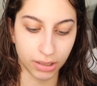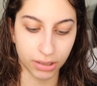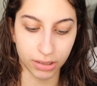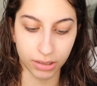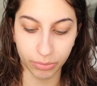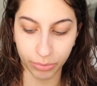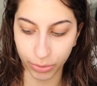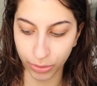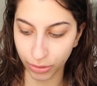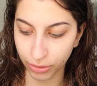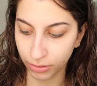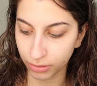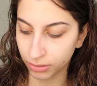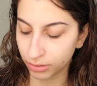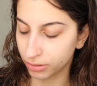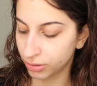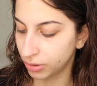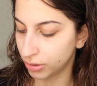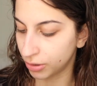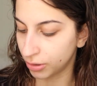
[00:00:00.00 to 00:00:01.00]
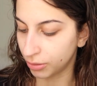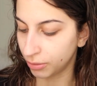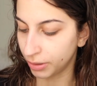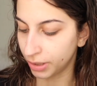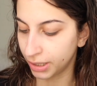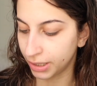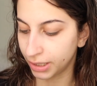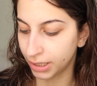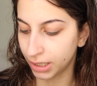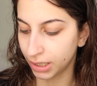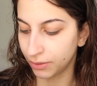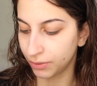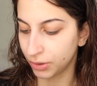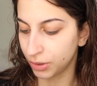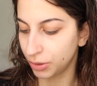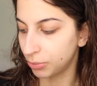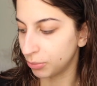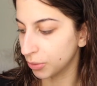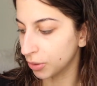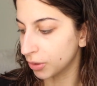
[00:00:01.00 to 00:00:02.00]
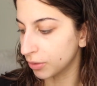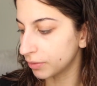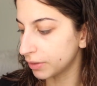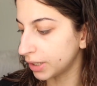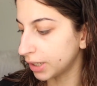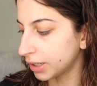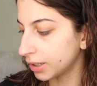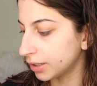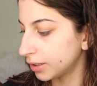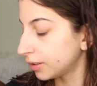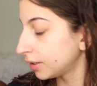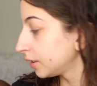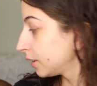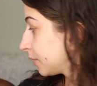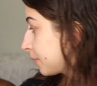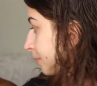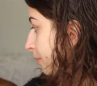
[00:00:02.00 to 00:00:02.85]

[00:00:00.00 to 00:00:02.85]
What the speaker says: is pearl, so it gives you more of like a